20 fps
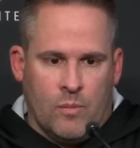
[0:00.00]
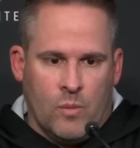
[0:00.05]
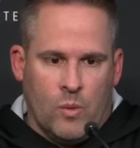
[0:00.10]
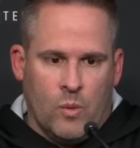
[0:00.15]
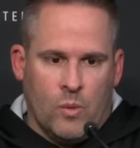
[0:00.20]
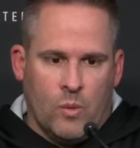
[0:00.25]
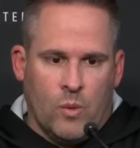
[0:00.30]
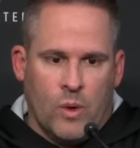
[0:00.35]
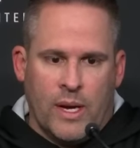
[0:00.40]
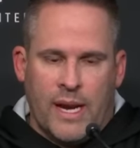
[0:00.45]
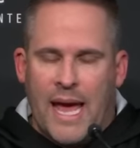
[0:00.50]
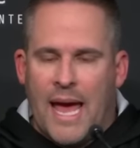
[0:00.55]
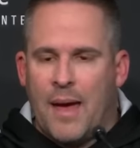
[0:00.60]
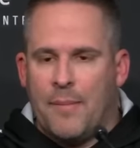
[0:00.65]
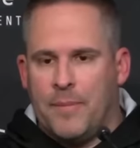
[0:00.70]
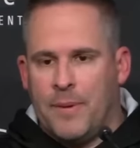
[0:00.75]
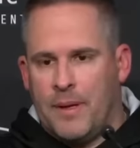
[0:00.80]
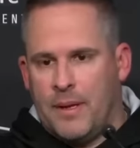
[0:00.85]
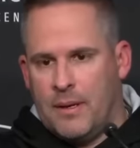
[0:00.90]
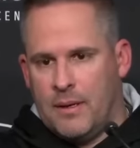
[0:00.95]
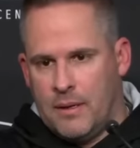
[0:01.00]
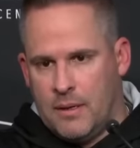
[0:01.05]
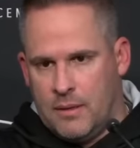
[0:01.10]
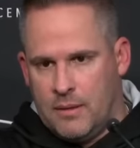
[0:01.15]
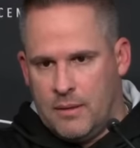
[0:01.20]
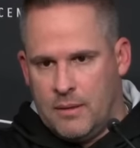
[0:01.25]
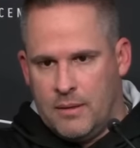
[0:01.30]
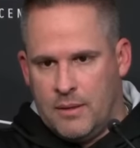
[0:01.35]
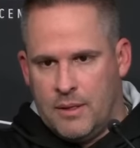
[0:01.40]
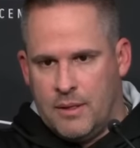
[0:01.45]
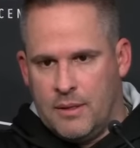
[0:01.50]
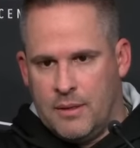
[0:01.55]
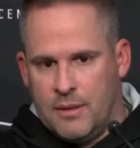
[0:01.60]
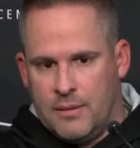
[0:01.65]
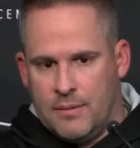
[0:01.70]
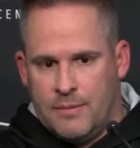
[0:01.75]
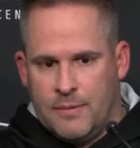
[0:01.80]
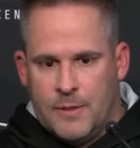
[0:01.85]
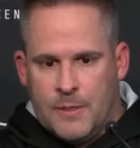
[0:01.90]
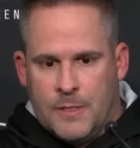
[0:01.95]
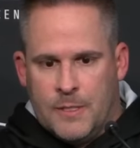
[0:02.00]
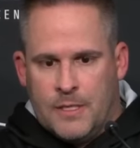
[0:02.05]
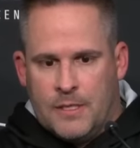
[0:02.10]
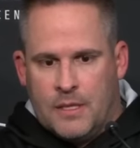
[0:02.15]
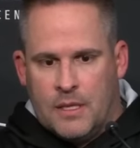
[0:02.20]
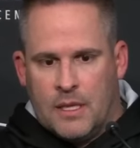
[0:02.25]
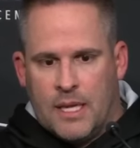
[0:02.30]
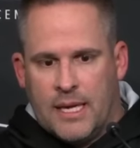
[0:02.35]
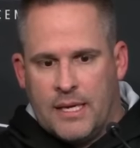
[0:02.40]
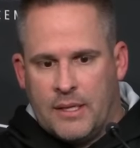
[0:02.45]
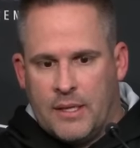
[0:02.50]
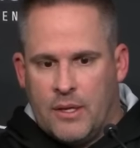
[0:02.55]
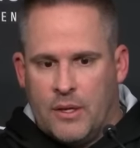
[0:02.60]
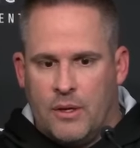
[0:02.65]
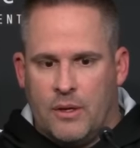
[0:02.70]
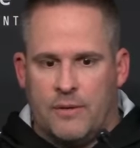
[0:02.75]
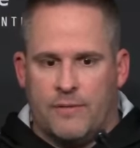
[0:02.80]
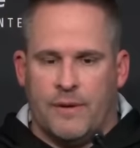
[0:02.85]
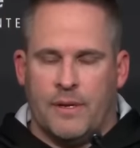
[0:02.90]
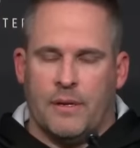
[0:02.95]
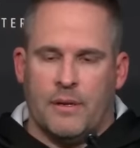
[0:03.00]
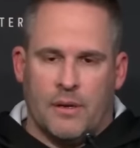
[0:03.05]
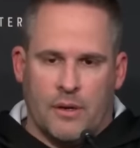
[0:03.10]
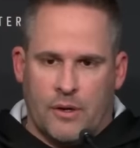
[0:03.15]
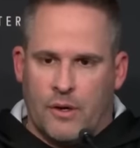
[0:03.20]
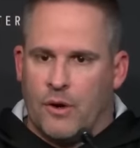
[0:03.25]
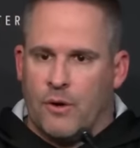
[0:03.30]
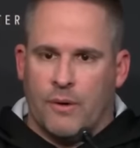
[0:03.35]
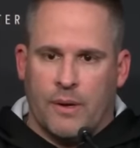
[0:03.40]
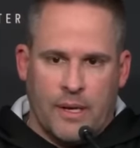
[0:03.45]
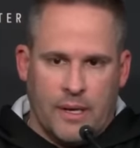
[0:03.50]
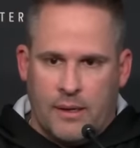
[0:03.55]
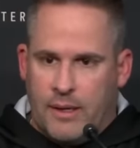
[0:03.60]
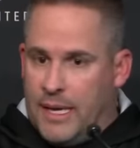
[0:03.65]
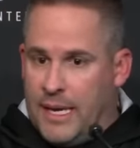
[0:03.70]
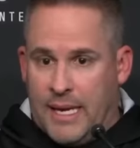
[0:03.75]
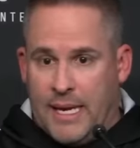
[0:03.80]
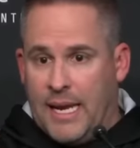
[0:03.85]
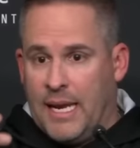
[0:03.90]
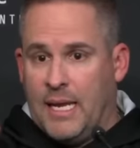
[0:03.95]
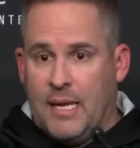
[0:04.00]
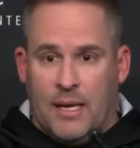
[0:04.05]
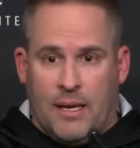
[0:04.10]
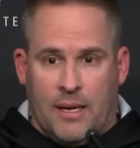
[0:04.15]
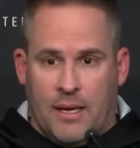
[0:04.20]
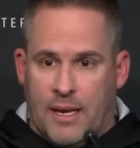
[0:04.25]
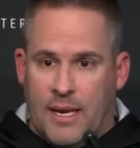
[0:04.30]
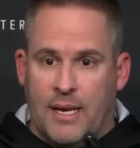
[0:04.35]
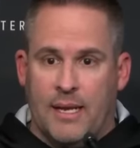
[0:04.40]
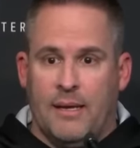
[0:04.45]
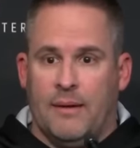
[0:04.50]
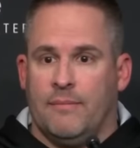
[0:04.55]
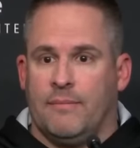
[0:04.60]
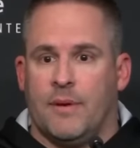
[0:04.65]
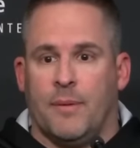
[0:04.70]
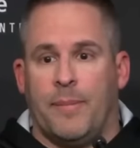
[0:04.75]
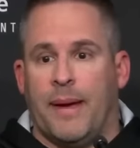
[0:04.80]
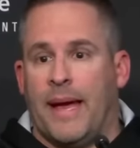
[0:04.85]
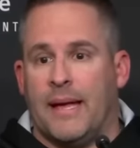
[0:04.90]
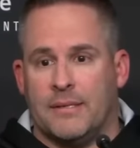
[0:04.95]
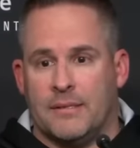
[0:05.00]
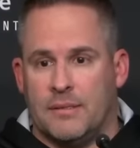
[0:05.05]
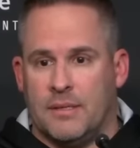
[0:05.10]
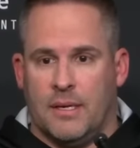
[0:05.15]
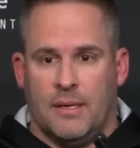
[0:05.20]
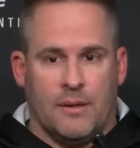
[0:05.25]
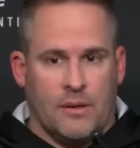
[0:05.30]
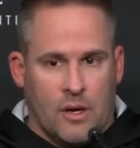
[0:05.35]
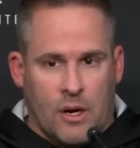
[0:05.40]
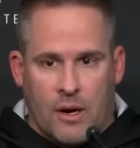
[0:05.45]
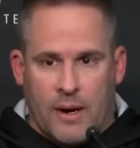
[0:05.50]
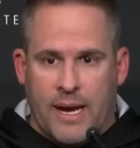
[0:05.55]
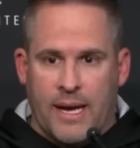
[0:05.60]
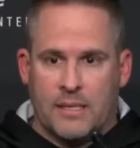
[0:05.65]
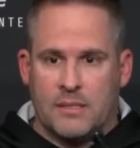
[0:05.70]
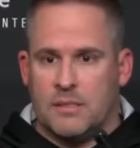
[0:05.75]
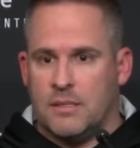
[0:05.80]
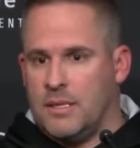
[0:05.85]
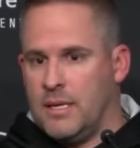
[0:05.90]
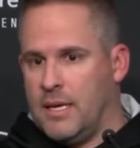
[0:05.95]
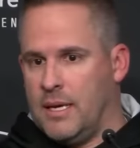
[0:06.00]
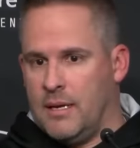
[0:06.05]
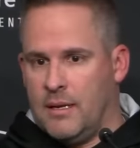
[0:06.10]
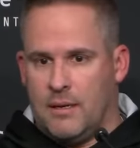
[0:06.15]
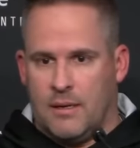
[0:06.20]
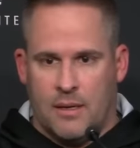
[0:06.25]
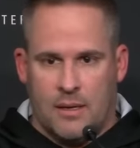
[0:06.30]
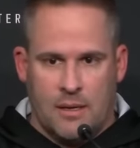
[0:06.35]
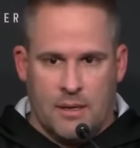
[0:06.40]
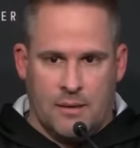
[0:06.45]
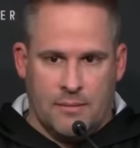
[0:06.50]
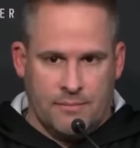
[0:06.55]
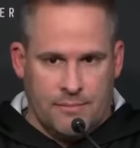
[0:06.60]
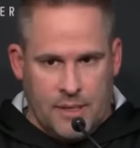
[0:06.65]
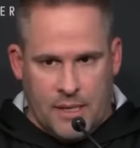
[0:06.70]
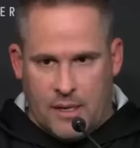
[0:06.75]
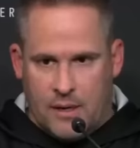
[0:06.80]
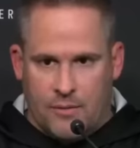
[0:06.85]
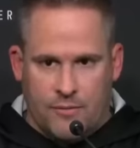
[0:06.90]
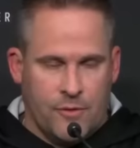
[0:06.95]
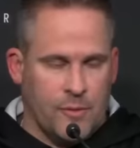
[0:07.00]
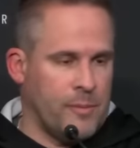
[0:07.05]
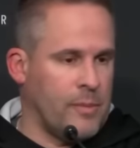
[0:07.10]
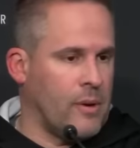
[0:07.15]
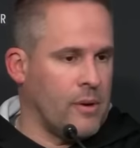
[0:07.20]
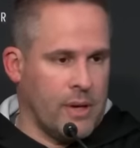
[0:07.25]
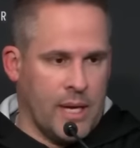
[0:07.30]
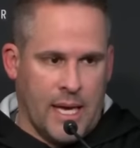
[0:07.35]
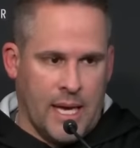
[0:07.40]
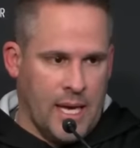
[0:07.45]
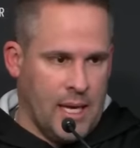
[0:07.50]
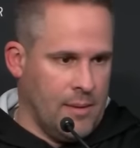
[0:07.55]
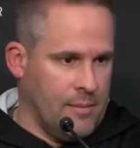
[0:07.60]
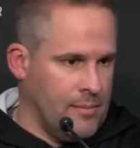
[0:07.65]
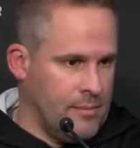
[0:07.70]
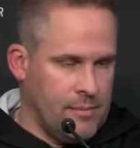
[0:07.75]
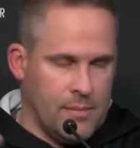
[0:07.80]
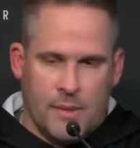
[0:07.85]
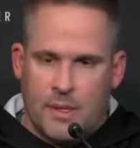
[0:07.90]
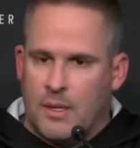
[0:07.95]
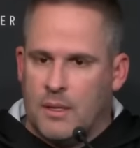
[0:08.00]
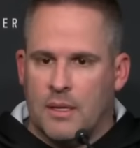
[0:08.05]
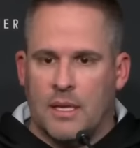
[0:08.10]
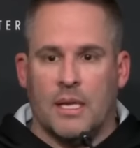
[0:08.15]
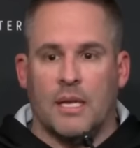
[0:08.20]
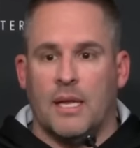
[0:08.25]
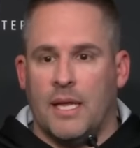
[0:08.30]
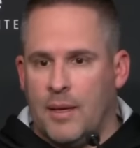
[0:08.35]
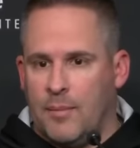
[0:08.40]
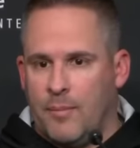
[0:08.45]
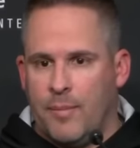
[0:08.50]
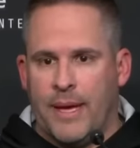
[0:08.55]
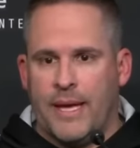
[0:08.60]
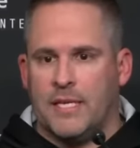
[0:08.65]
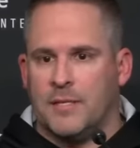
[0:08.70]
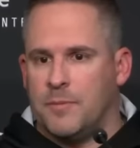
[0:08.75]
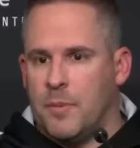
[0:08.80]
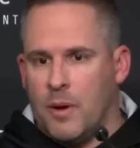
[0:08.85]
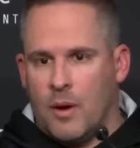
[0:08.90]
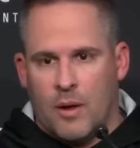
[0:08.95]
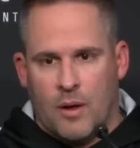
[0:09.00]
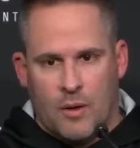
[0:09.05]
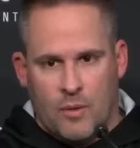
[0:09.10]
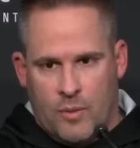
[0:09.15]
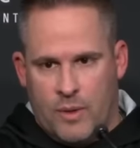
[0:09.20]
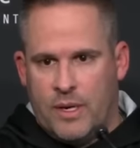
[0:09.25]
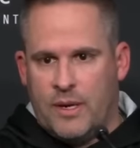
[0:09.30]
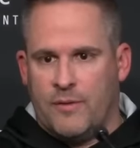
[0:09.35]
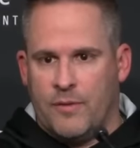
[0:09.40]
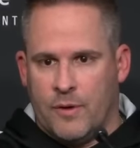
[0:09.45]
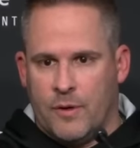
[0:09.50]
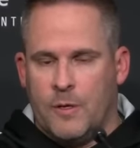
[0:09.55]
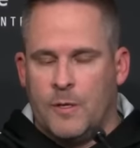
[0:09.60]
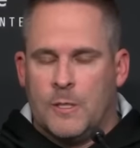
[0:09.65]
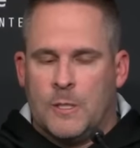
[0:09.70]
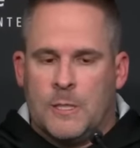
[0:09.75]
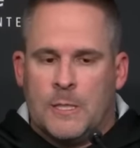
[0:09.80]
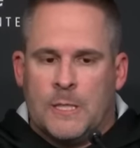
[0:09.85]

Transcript: what happened and the likelihood of it occurring in any capacity, car accident, you know, football game, Little League baseball, whatever.